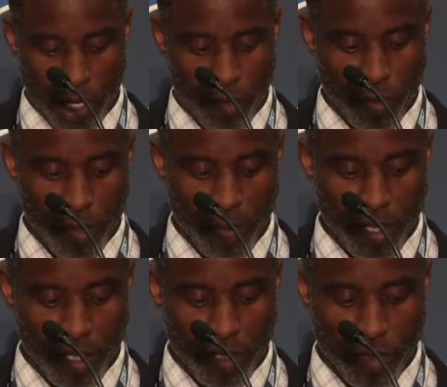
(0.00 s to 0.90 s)
grew up
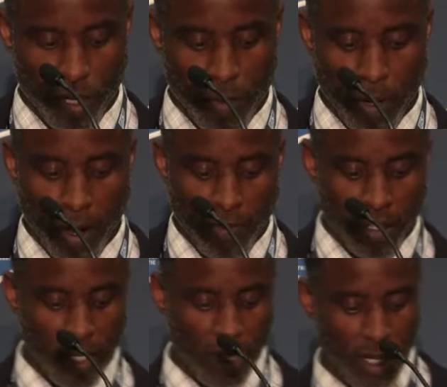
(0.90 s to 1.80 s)
in extreme
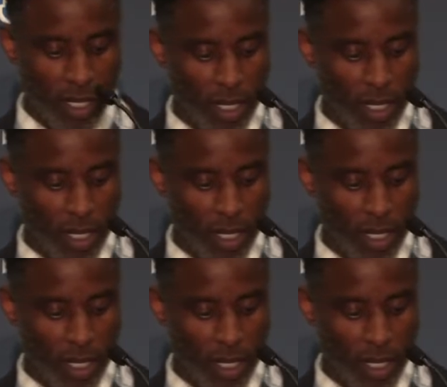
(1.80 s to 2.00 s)
poverty